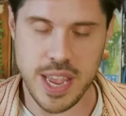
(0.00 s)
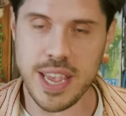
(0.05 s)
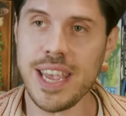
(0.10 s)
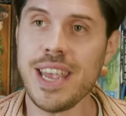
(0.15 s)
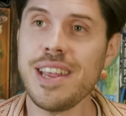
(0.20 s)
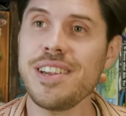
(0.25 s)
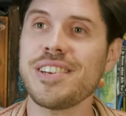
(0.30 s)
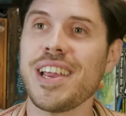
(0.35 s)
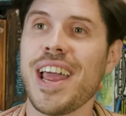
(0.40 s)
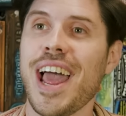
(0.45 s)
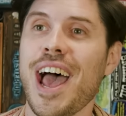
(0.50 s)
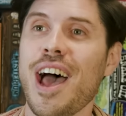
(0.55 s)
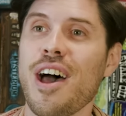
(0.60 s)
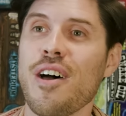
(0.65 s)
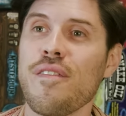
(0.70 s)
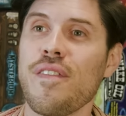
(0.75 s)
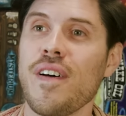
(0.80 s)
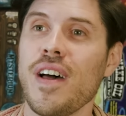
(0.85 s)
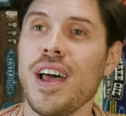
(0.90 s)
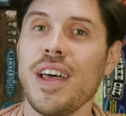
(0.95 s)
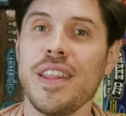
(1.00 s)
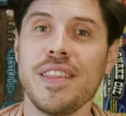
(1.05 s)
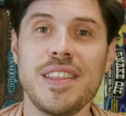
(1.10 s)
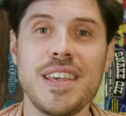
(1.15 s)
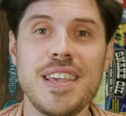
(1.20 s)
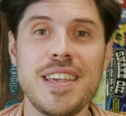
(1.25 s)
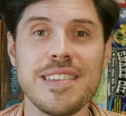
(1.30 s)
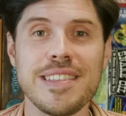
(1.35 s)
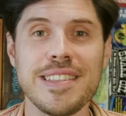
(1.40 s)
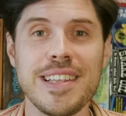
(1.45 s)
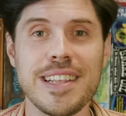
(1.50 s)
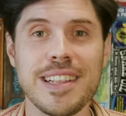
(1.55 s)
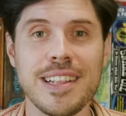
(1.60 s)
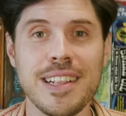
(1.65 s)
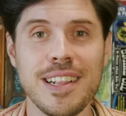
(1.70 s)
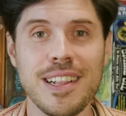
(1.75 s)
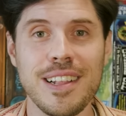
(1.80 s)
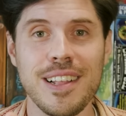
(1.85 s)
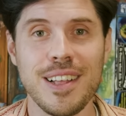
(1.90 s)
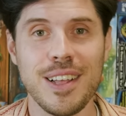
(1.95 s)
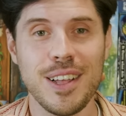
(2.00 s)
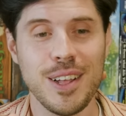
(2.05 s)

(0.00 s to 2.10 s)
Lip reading: each have these little,